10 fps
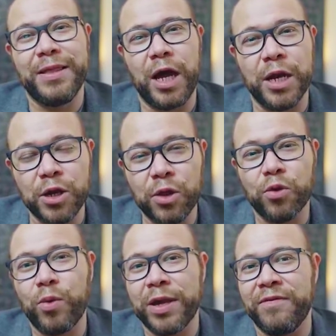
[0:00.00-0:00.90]

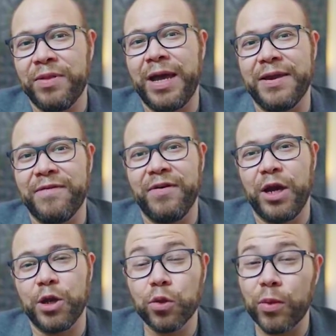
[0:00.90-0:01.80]
another way of life,
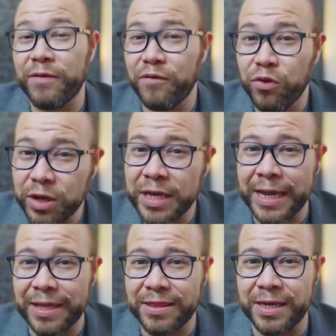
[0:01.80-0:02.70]
another way of looking
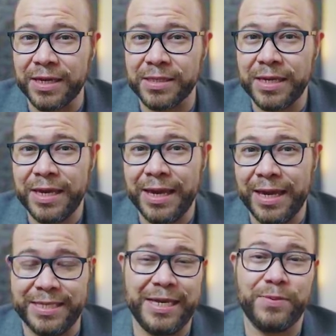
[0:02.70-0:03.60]
at things
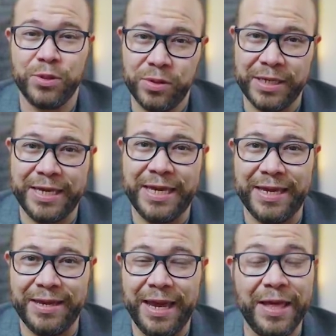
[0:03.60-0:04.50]
is absolutely
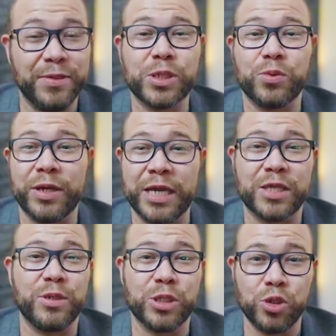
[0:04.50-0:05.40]
key. And this is what
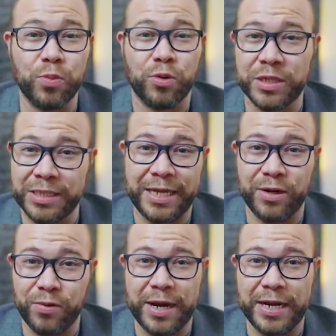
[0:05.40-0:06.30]
gets me super
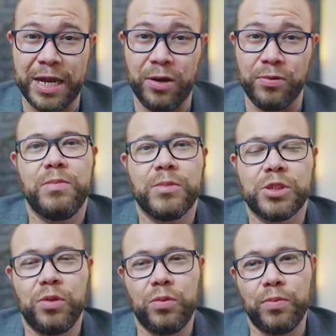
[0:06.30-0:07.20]
excited right now.
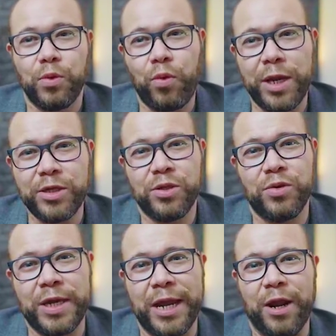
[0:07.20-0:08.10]
So why should
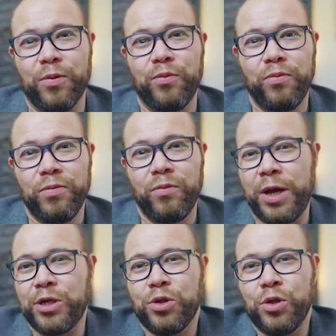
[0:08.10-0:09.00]
you care?
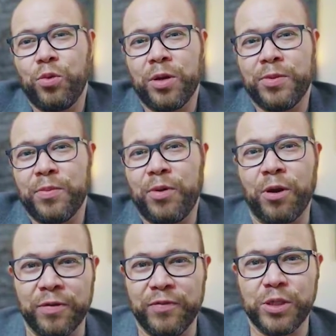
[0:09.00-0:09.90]
Why should you want to be a
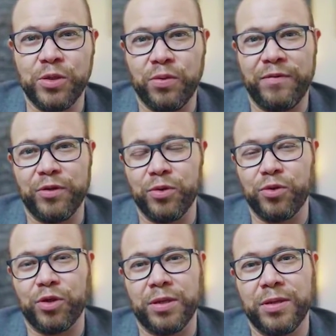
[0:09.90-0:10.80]
part of this new
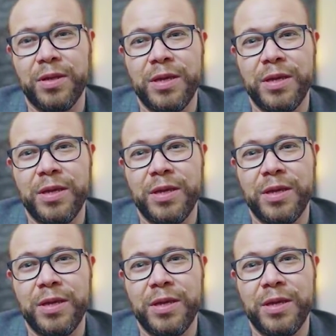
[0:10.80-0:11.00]
revolution?